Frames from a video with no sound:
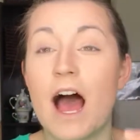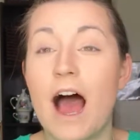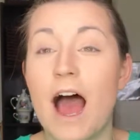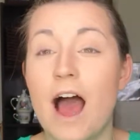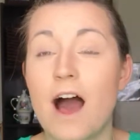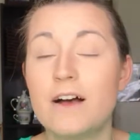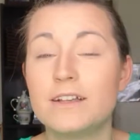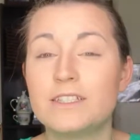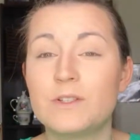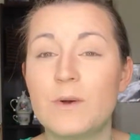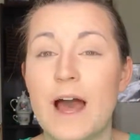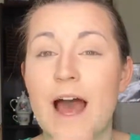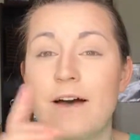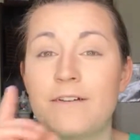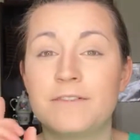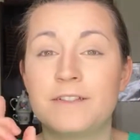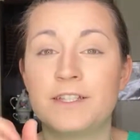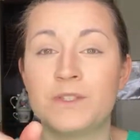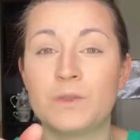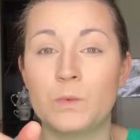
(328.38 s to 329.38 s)
I also
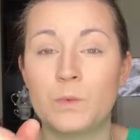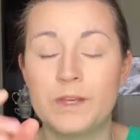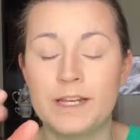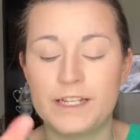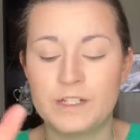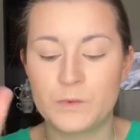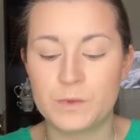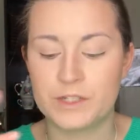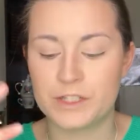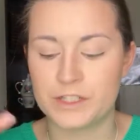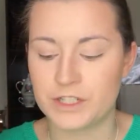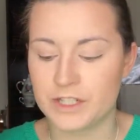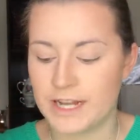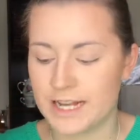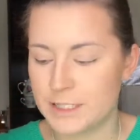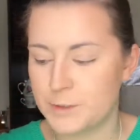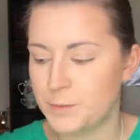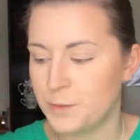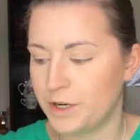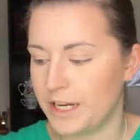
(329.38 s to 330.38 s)
have Sweet, which is a
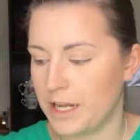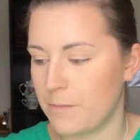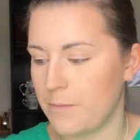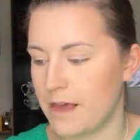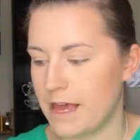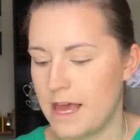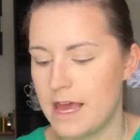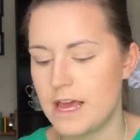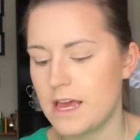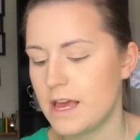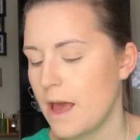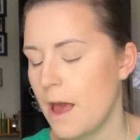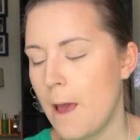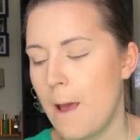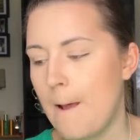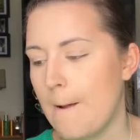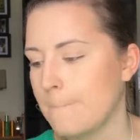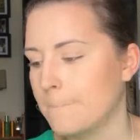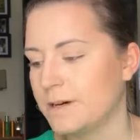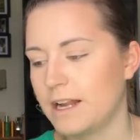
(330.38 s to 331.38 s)
nice pretty pink,
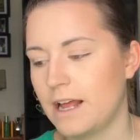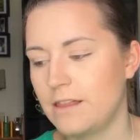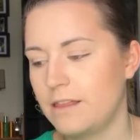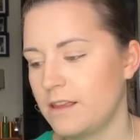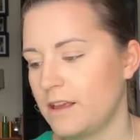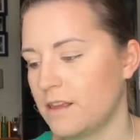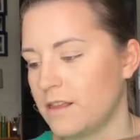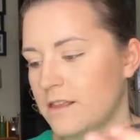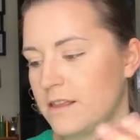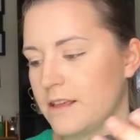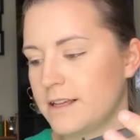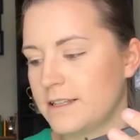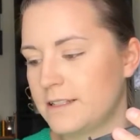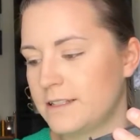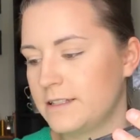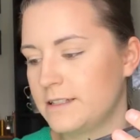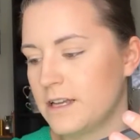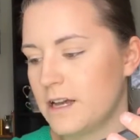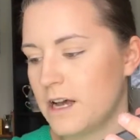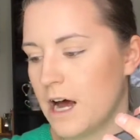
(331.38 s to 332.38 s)
but I think
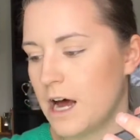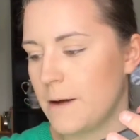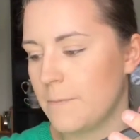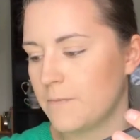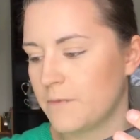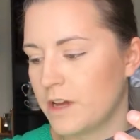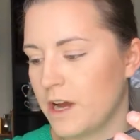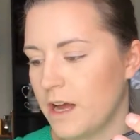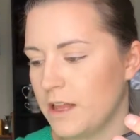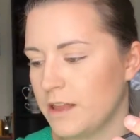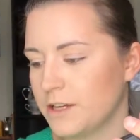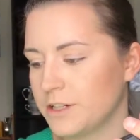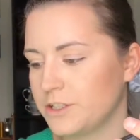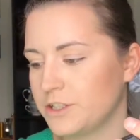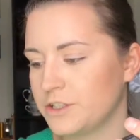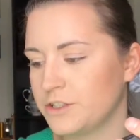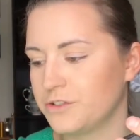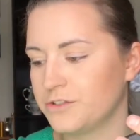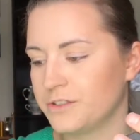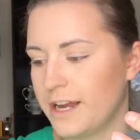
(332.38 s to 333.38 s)
this um, color is
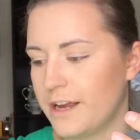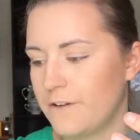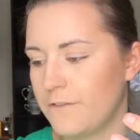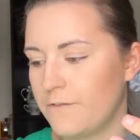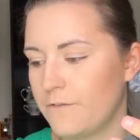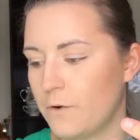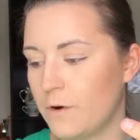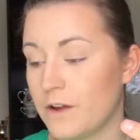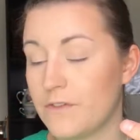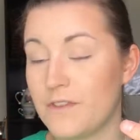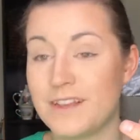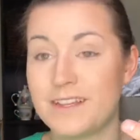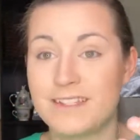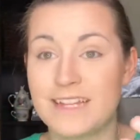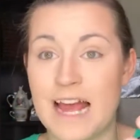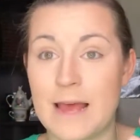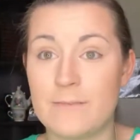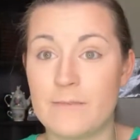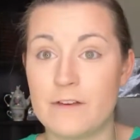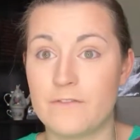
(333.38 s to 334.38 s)
just great for this
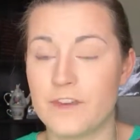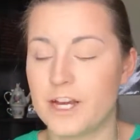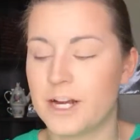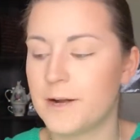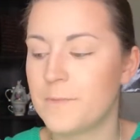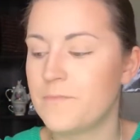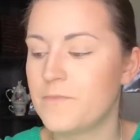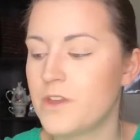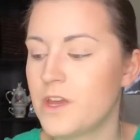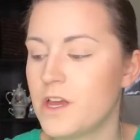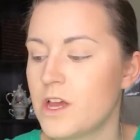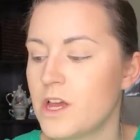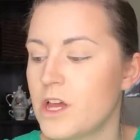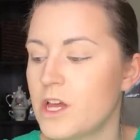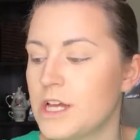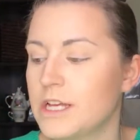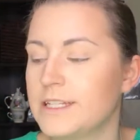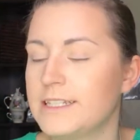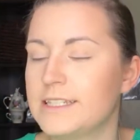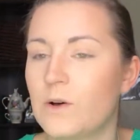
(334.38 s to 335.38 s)
time of year.
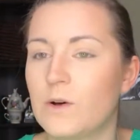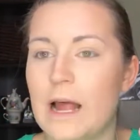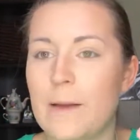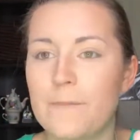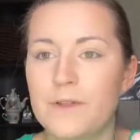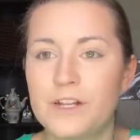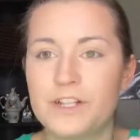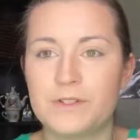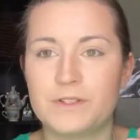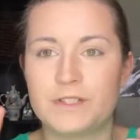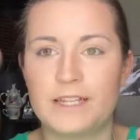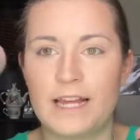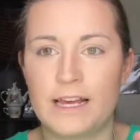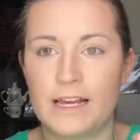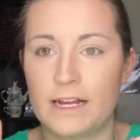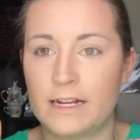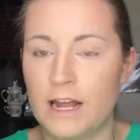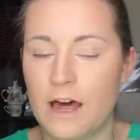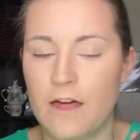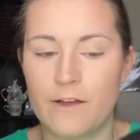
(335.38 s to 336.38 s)
So what I'm going to do is take
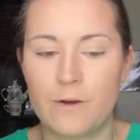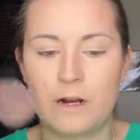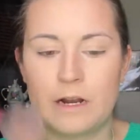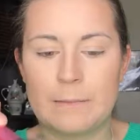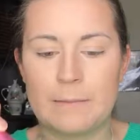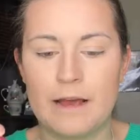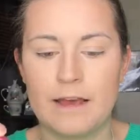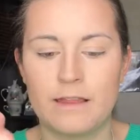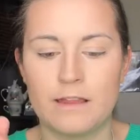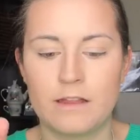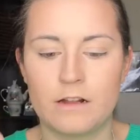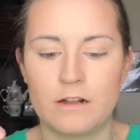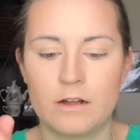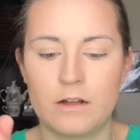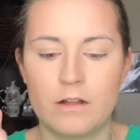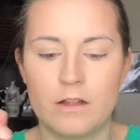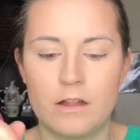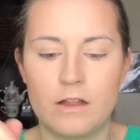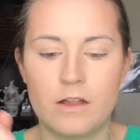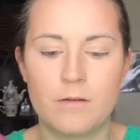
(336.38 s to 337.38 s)
another one of my
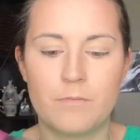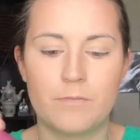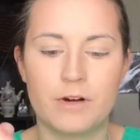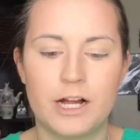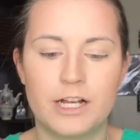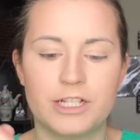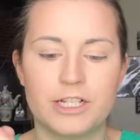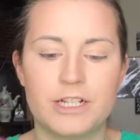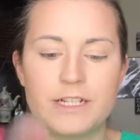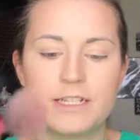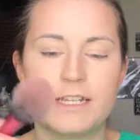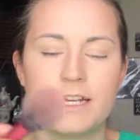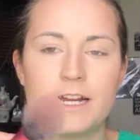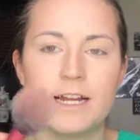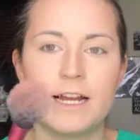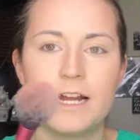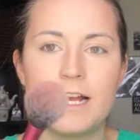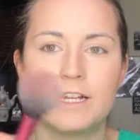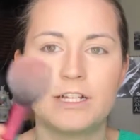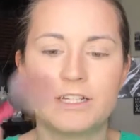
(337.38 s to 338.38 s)
little brushes
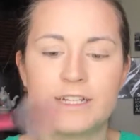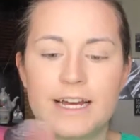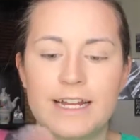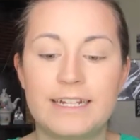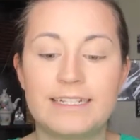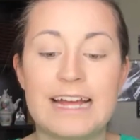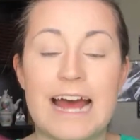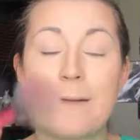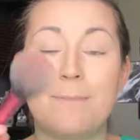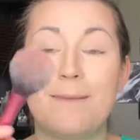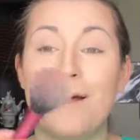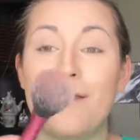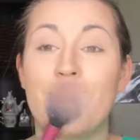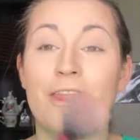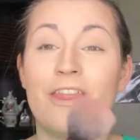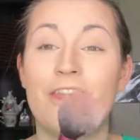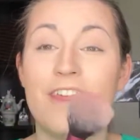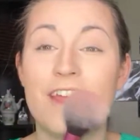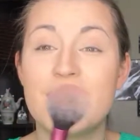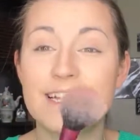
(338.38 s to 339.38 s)
here and just kind of dab. Now
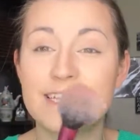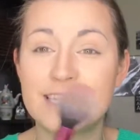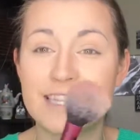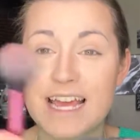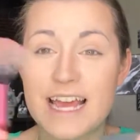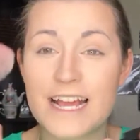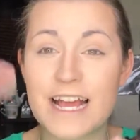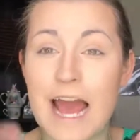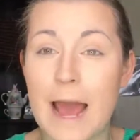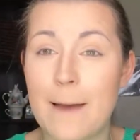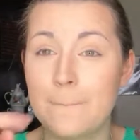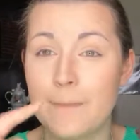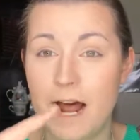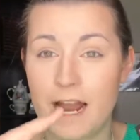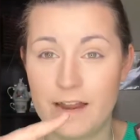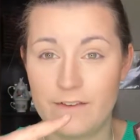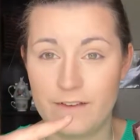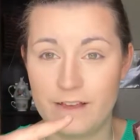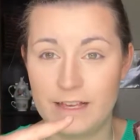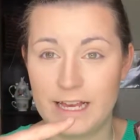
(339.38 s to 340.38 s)
this thing, I'm
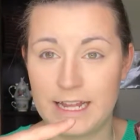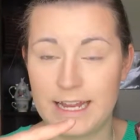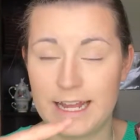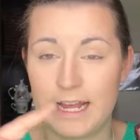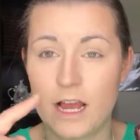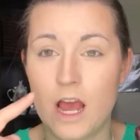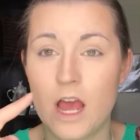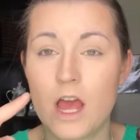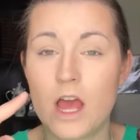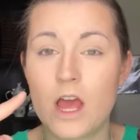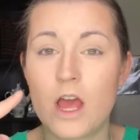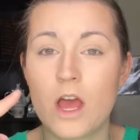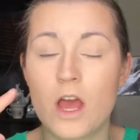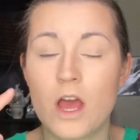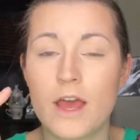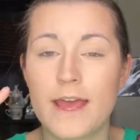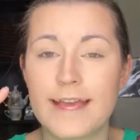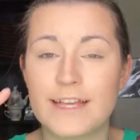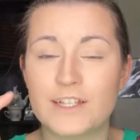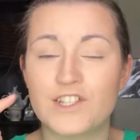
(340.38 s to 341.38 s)
not even kidding,
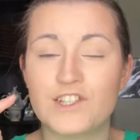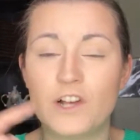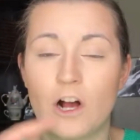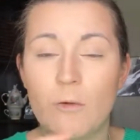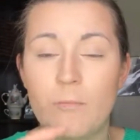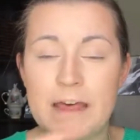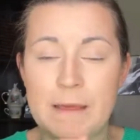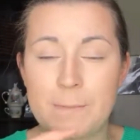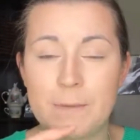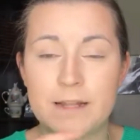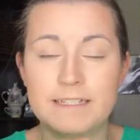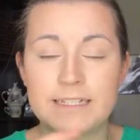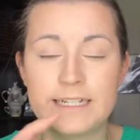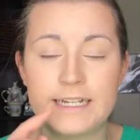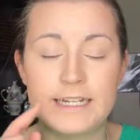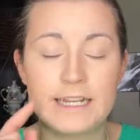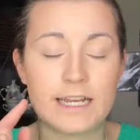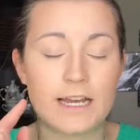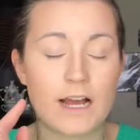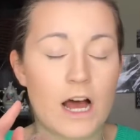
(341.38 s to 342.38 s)
is so
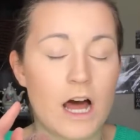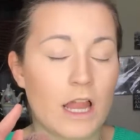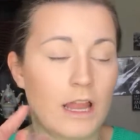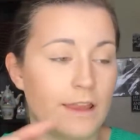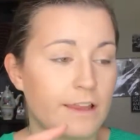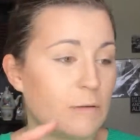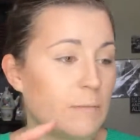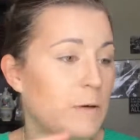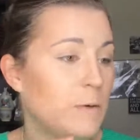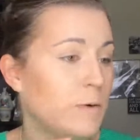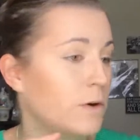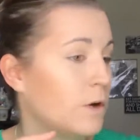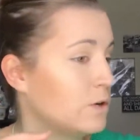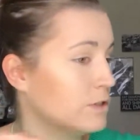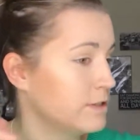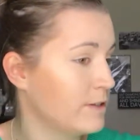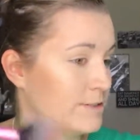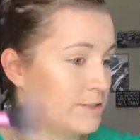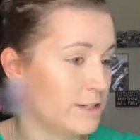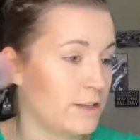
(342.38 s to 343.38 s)
pigmented, a little bit will go
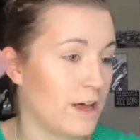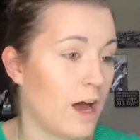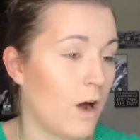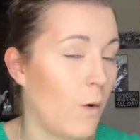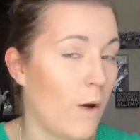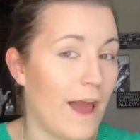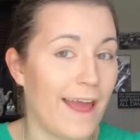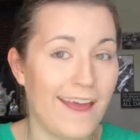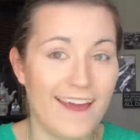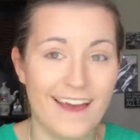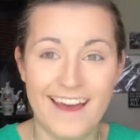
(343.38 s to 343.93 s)
such a long way.